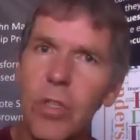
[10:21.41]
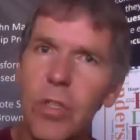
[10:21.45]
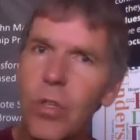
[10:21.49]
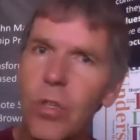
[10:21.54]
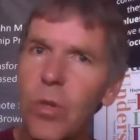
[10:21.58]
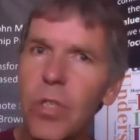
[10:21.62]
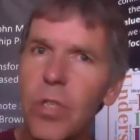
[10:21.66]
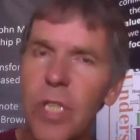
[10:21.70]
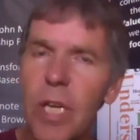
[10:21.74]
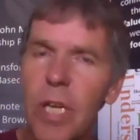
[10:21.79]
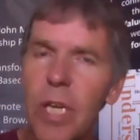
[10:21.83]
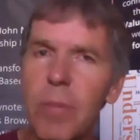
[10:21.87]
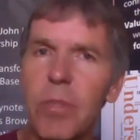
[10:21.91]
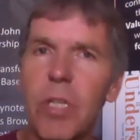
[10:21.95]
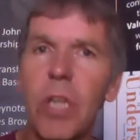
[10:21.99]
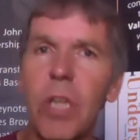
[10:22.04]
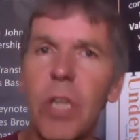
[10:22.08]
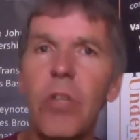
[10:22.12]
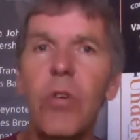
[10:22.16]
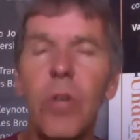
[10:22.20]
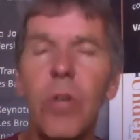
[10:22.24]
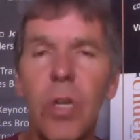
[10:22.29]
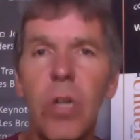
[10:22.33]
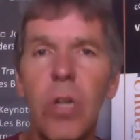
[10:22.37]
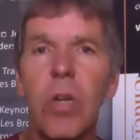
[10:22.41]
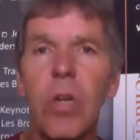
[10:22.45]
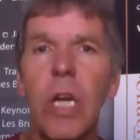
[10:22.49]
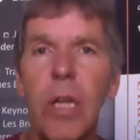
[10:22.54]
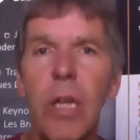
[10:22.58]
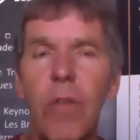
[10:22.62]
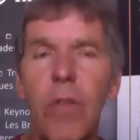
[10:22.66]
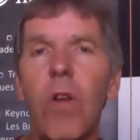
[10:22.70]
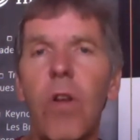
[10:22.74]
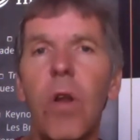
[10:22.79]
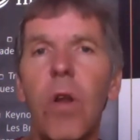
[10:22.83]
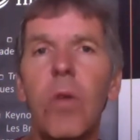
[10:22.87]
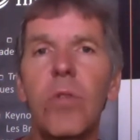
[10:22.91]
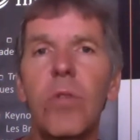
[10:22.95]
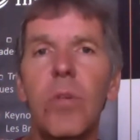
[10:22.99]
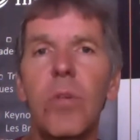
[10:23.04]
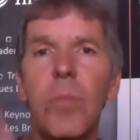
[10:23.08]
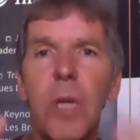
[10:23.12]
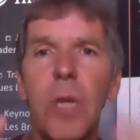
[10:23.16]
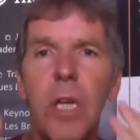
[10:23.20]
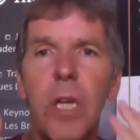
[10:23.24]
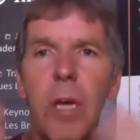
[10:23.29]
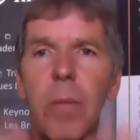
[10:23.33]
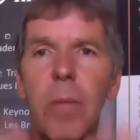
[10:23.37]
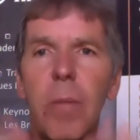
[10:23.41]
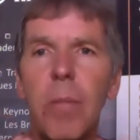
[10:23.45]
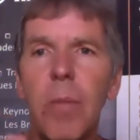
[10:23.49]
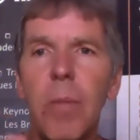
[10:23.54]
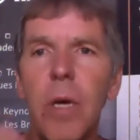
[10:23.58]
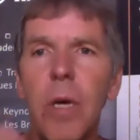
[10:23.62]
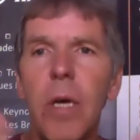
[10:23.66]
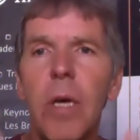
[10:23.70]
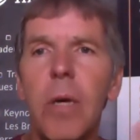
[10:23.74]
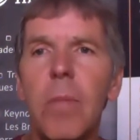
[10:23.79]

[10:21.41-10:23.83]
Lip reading: 2 steps that you can already follow to become